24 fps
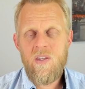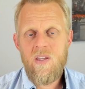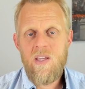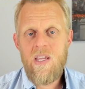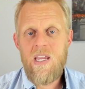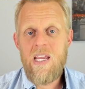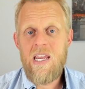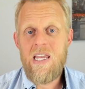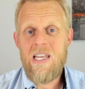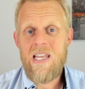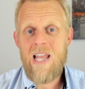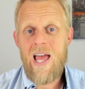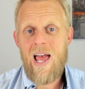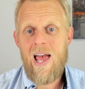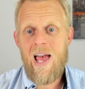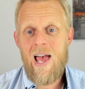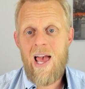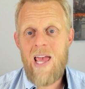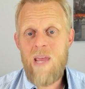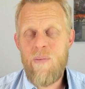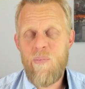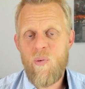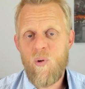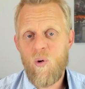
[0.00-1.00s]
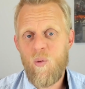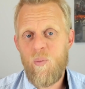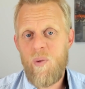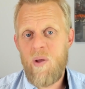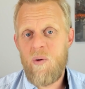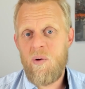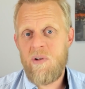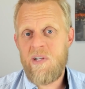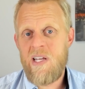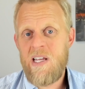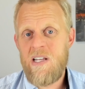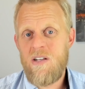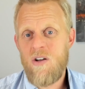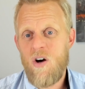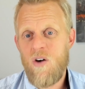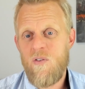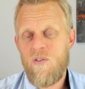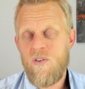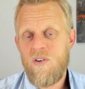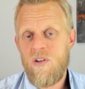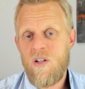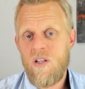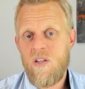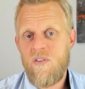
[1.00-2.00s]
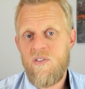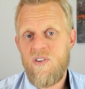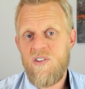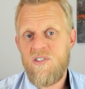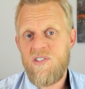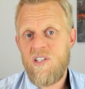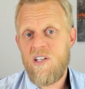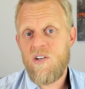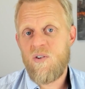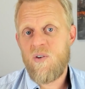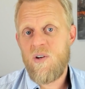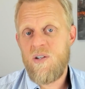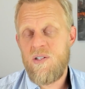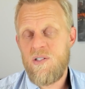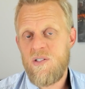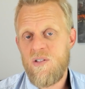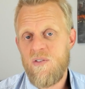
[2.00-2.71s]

in April, BYD Dolphin deliveries increased to